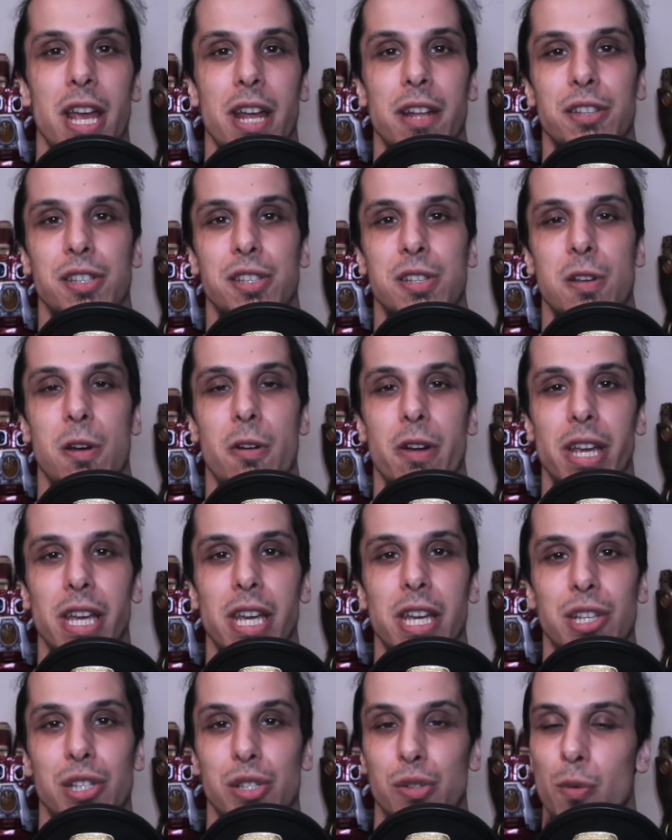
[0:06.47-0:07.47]
and starring
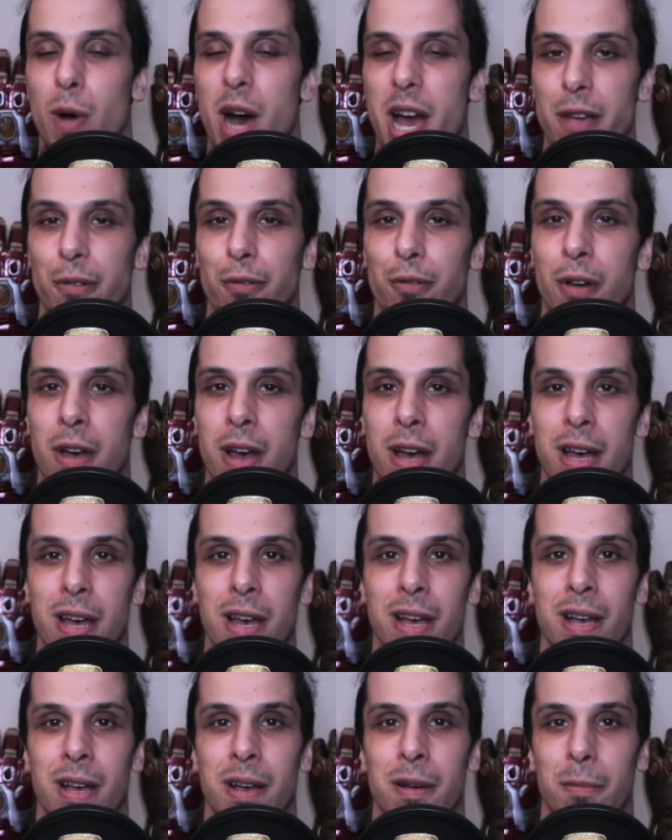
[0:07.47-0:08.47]
his wife,
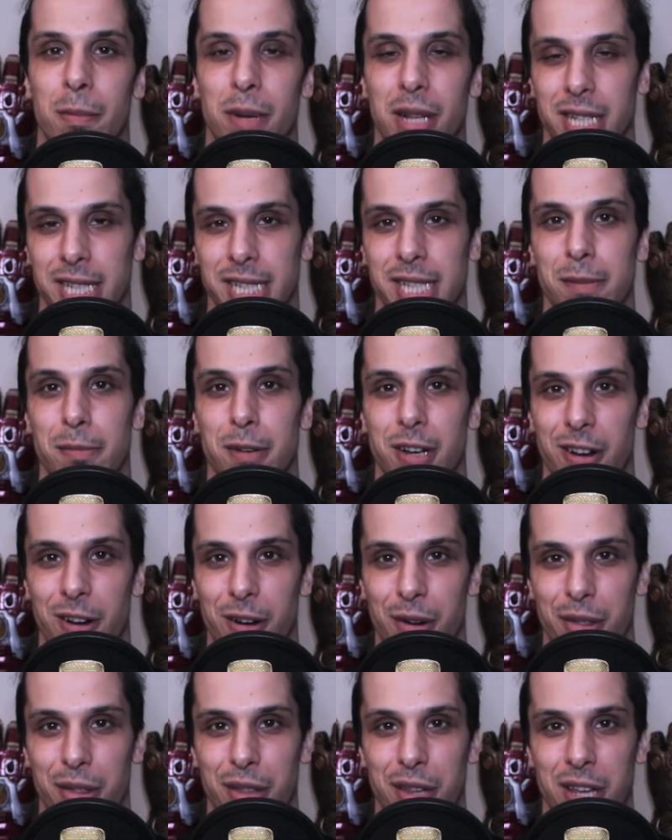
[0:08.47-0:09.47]
Melissa
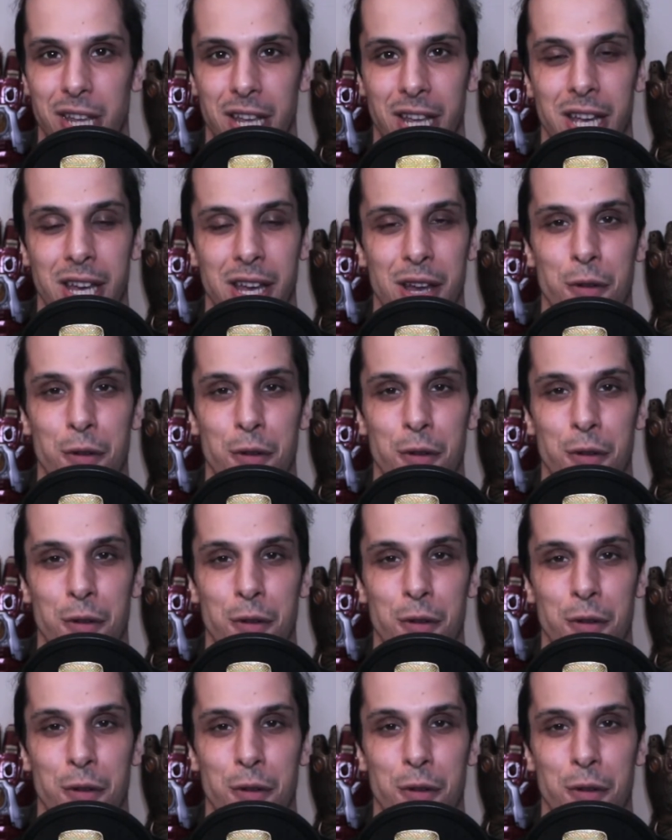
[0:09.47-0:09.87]
McCarthy.